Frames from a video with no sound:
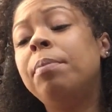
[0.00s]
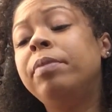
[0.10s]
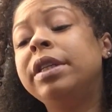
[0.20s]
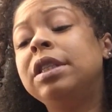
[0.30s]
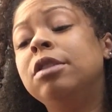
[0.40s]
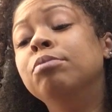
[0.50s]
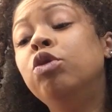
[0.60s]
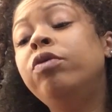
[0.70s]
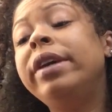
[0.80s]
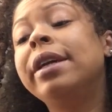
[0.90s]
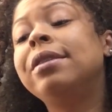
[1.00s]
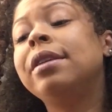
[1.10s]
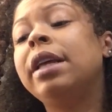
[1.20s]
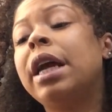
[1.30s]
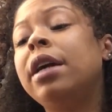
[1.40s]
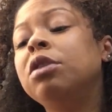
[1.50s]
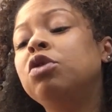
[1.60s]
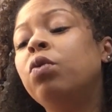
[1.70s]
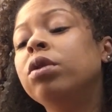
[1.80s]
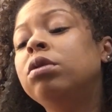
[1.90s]
This is moving into the Nine of
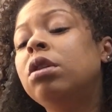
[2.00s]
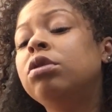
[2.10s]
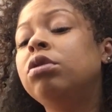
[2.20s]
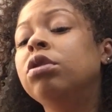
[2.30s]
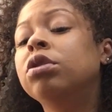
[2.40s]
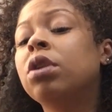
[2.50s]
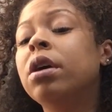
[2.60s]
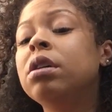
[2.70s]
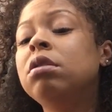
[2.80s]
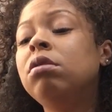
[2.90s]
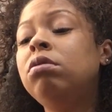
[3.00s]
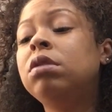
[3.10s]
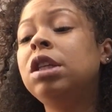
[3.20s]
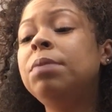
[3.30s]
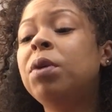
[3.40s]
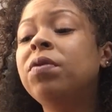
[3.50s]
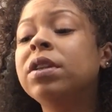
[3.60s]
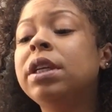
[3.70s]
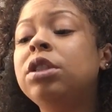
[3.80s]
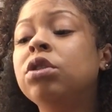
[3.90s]
Swords though, so you're starting to lose sleep over
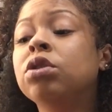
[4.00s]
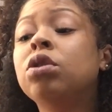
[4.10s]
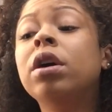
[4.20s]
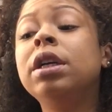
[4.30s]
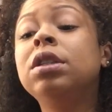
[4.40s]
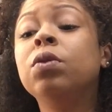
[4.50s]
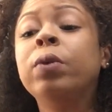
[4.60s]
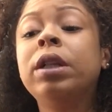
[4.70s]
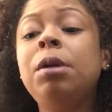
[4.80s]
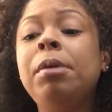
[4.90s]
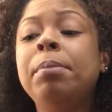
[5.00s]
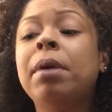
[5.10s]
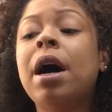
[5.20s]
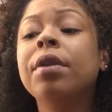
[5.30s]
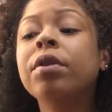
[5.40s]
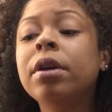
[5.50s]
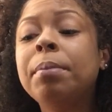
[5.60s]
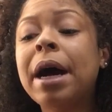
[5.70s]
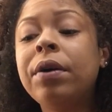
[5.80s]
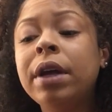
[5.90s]
this. You're starting to really be bothered
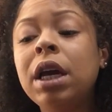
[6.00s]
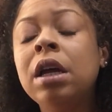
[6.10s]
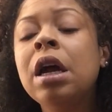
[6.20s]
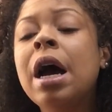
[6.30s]
about it.